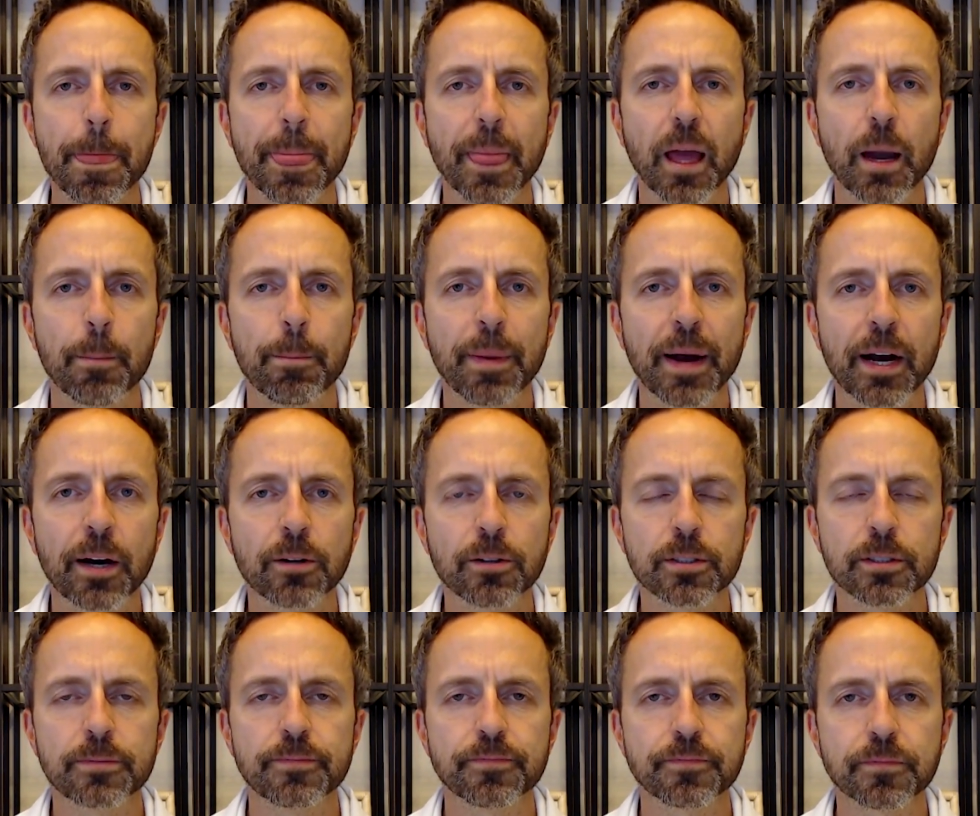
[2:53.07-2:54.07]
about
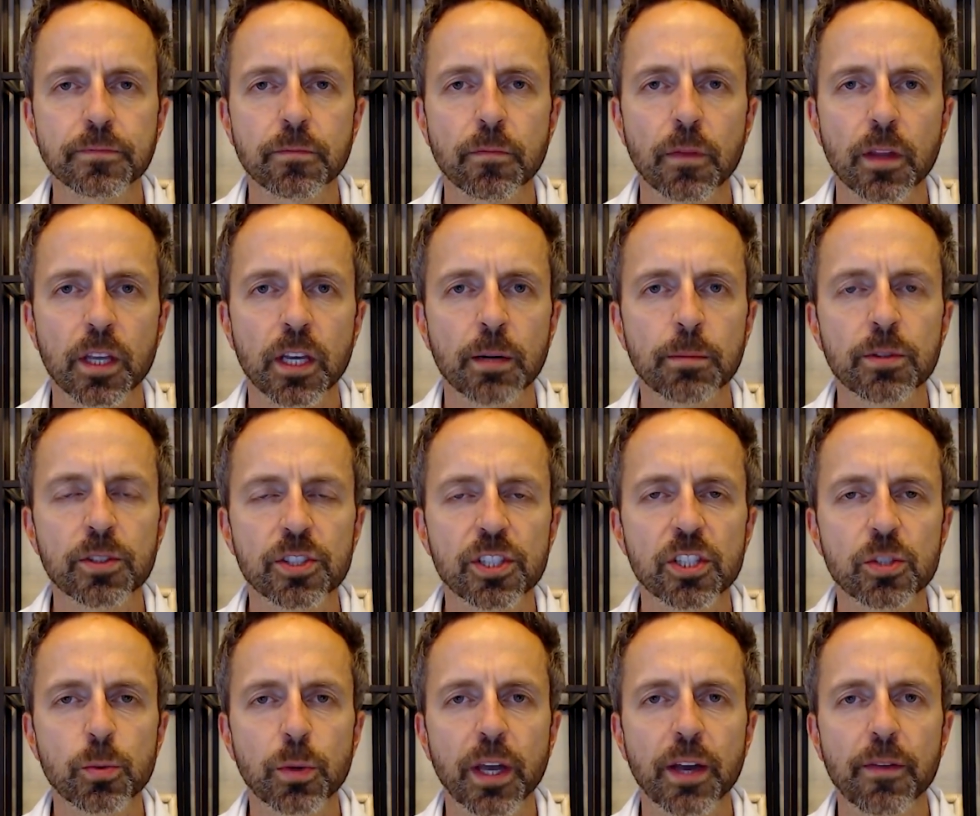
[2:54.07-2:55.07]
gum disease,
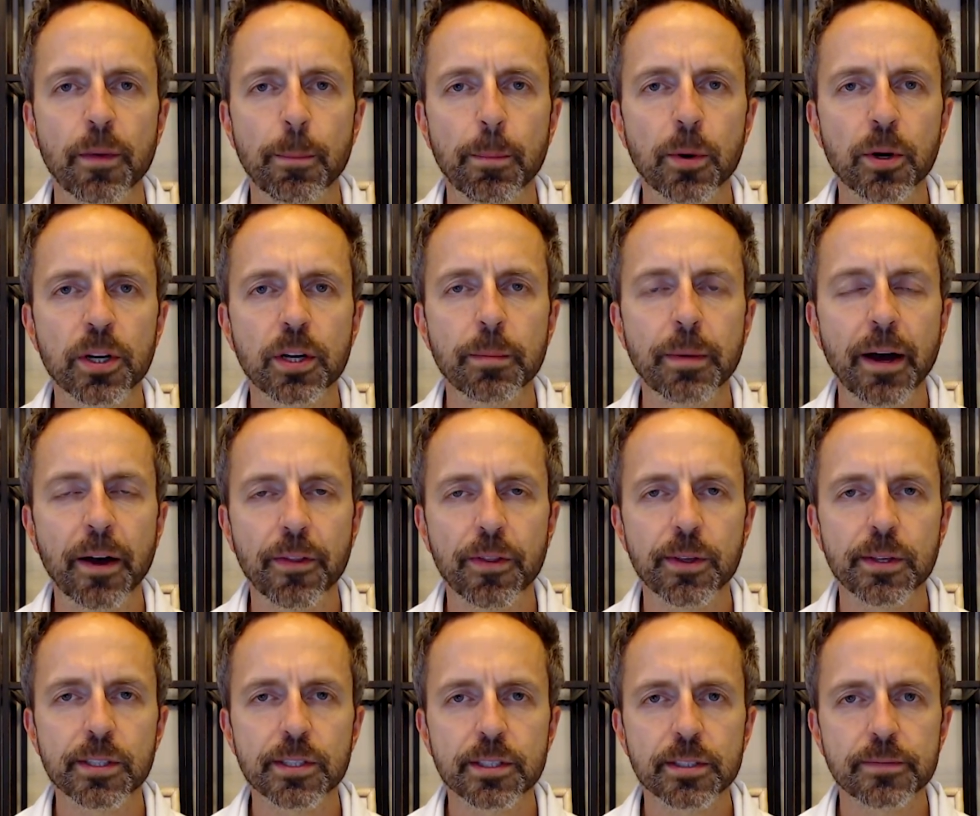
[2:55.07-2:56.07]
we have a book about
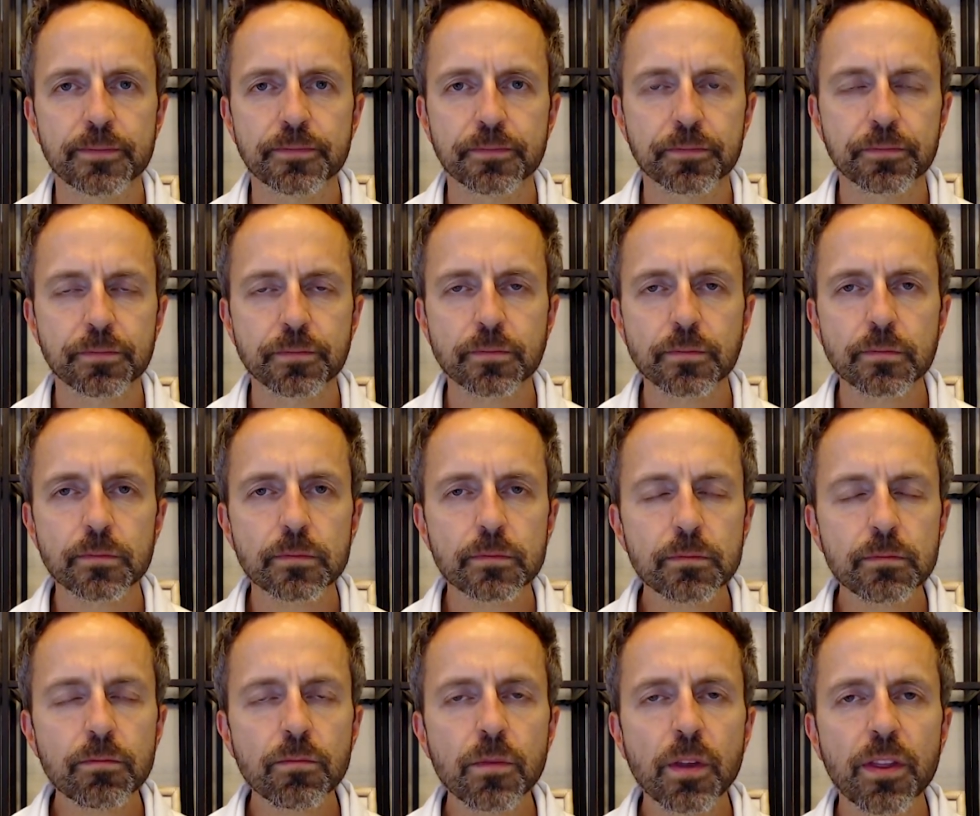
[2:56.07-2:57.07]
this
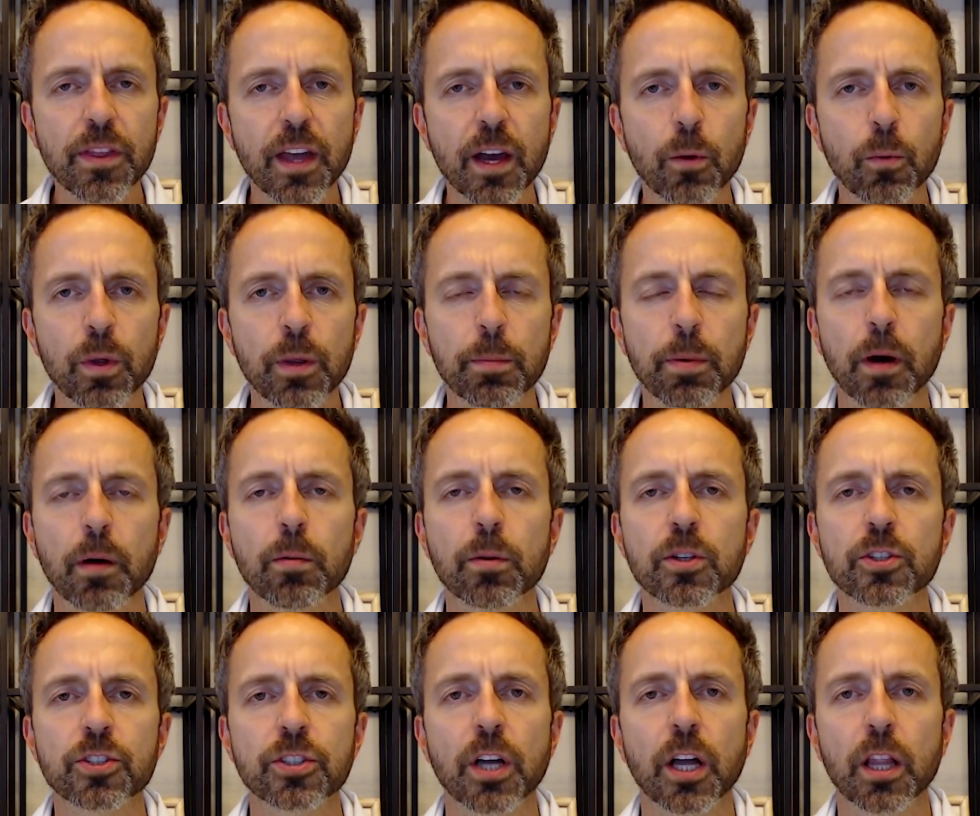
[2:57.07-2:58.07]
that we
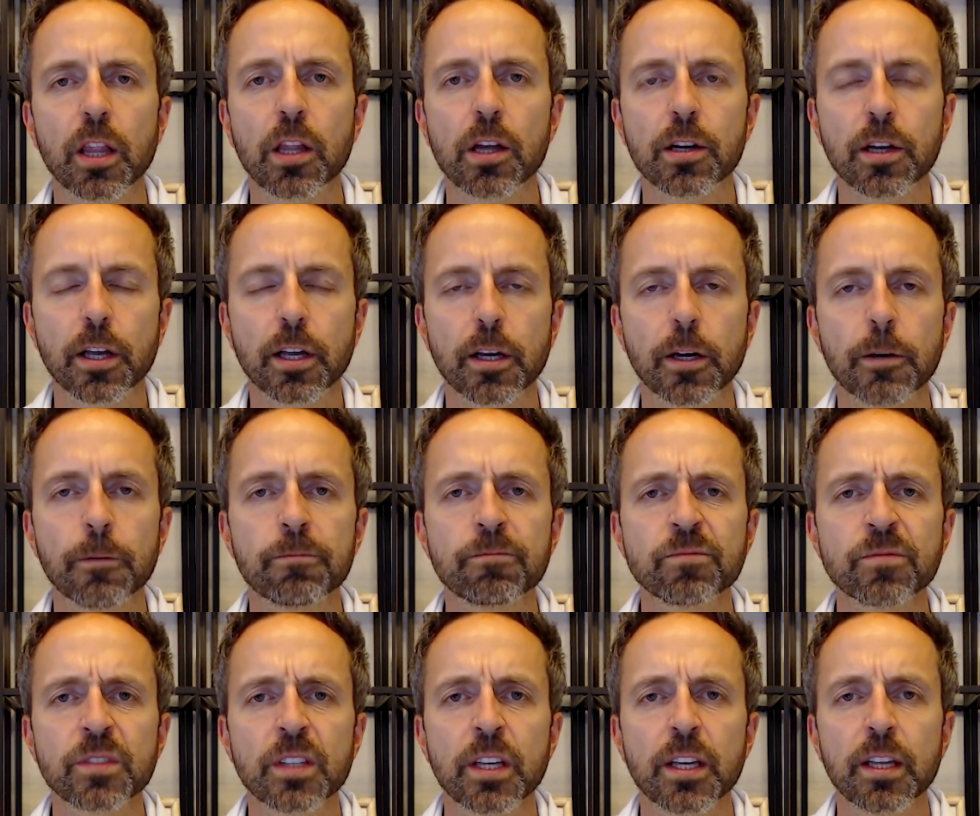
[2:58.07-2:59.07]
published not long ago
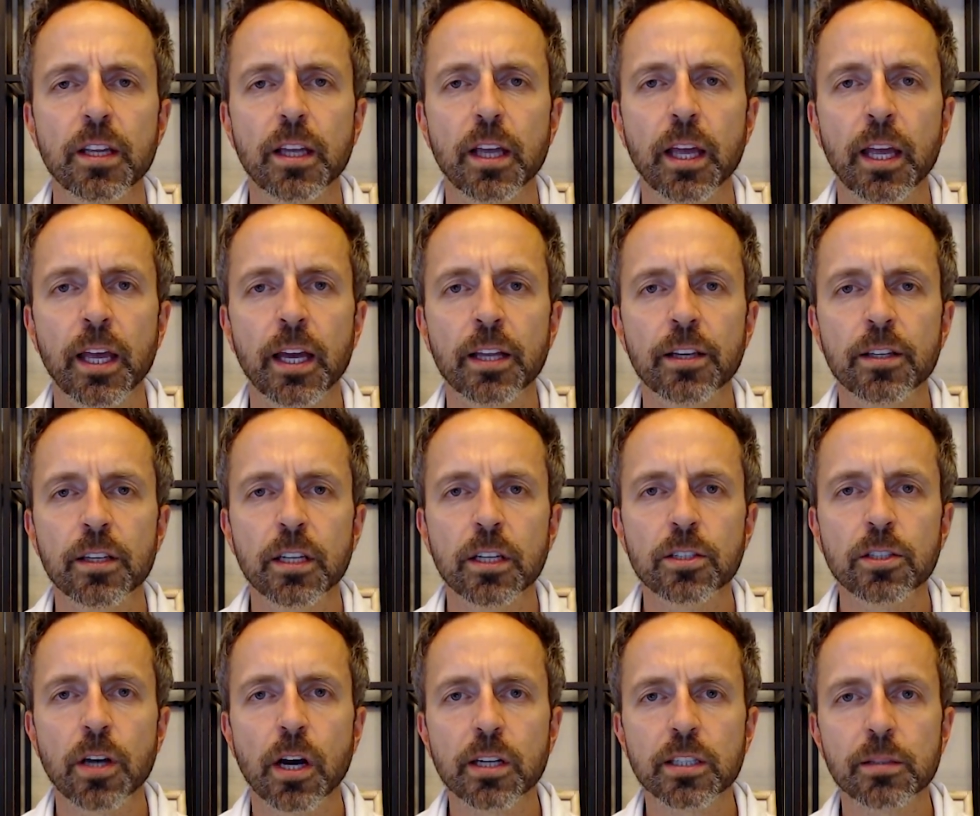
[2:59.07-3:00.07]
and
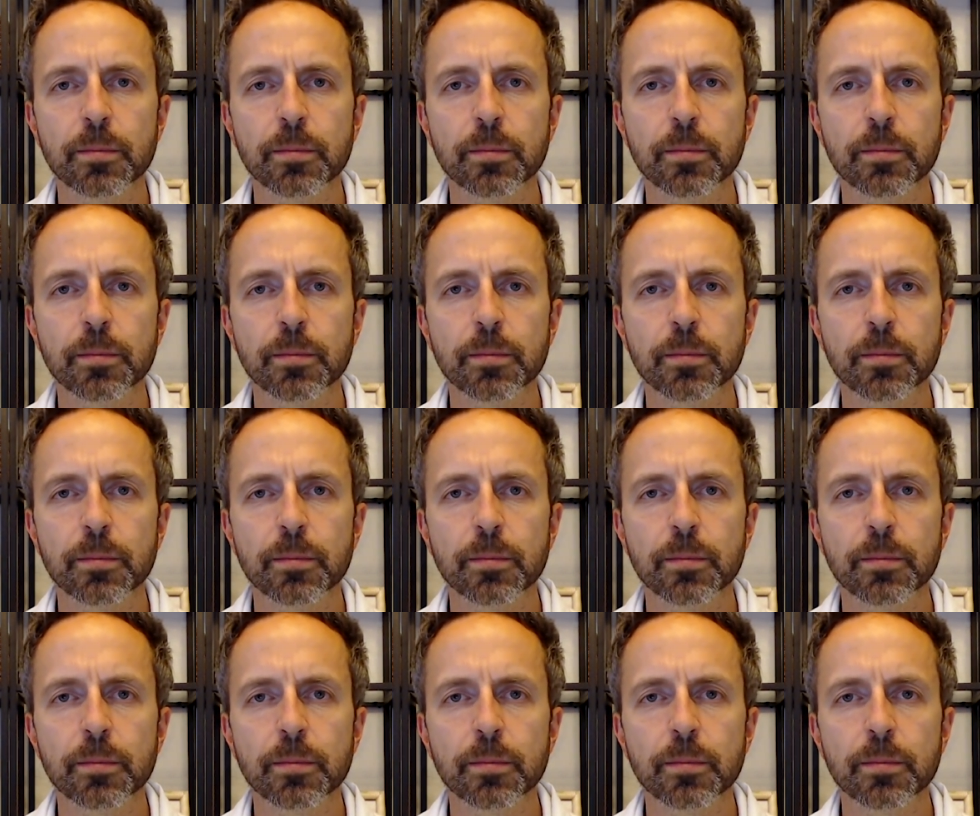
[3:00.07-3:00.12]
talks